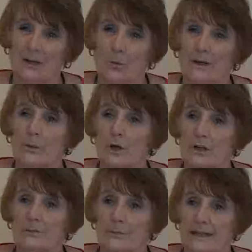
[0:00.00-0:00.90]
We
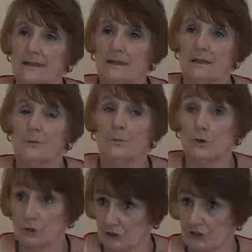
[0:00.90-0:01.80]
weren't being
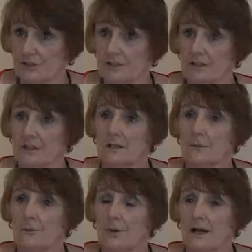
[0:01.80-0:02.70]
pushed
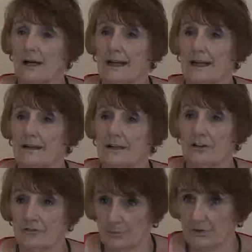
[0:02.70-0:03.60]
by
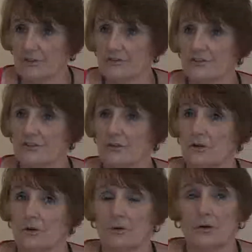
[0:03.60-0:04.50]
government
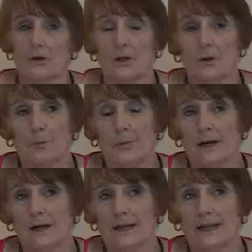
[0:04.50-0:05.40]
or
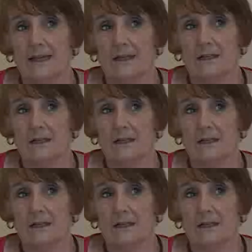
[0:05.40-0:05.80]
by